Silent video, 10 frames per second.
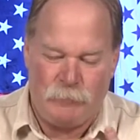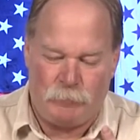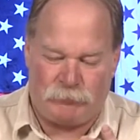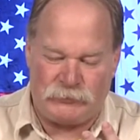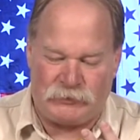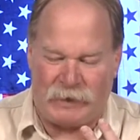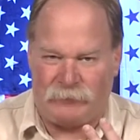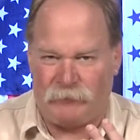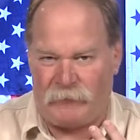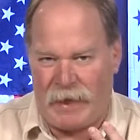present
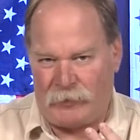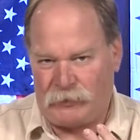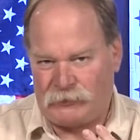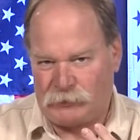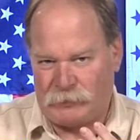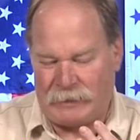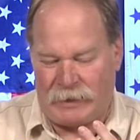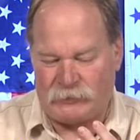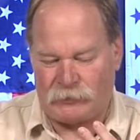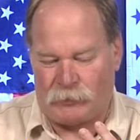the value to it
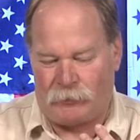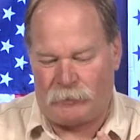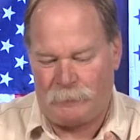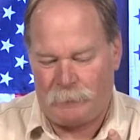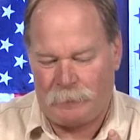as owner,